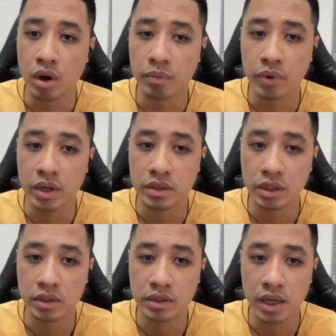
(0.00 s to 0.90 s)

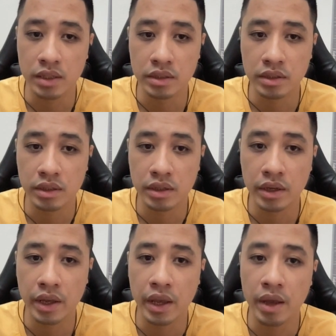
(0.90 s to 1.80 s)
oppression that
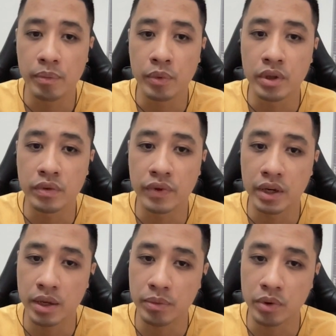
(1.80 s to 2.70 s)
came with
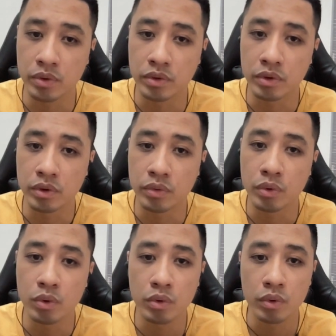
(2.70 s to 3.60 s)
Vietnam colonial
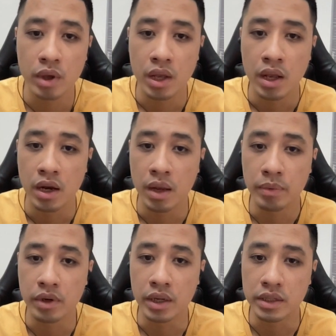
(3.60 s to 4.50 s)
rule
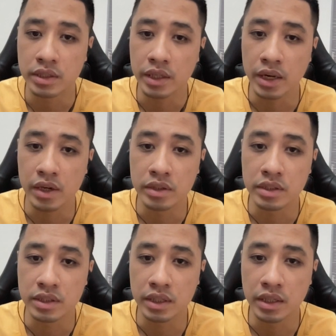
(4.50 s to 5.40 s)
left a lasting
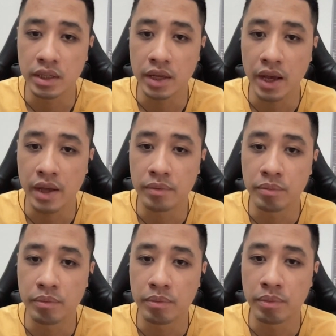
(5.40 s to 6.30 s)
legacy
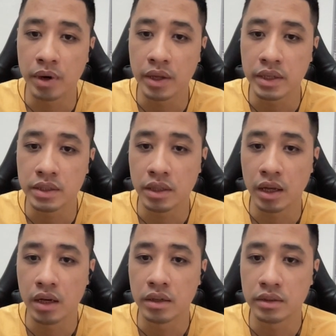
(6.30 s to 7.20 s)
and played
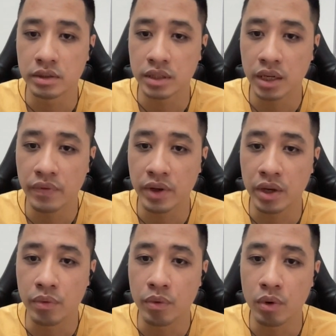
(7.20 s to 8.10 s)
a
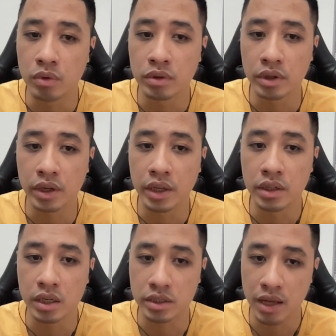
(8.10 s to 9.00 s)
significant role in
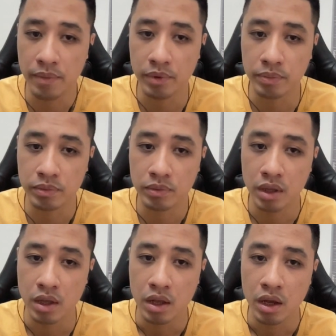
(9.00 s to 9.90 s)
the shape
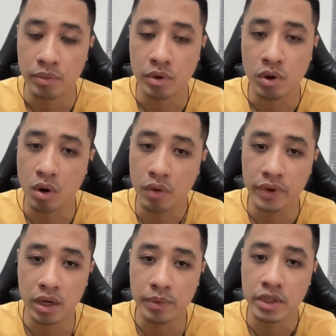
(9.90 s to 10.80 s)
of the core
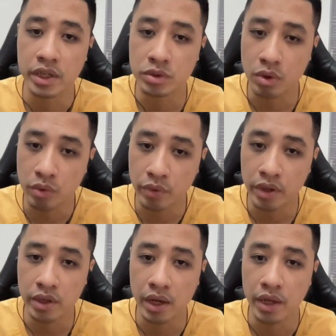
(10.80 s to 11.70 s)
Vietnamese
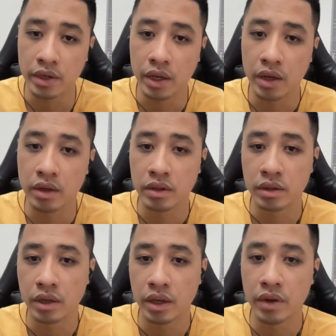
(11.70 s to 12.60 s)
history and
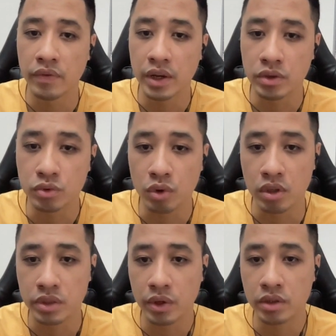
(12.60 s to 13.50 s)

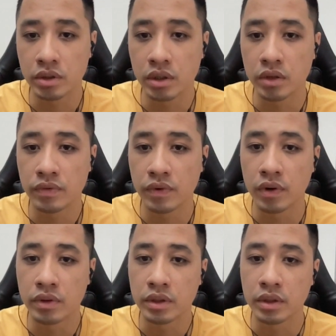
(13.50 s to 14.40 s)
eventual structure
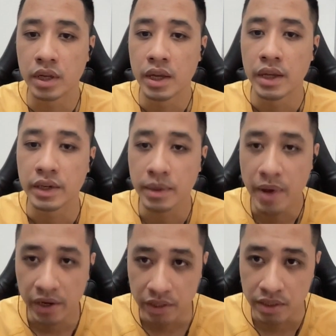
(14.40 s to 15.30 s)
for the
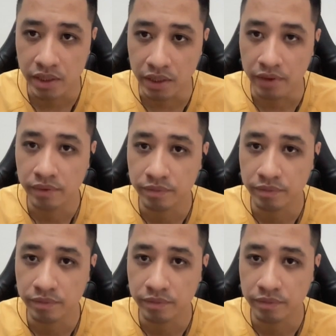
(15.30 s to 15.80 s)
dependency.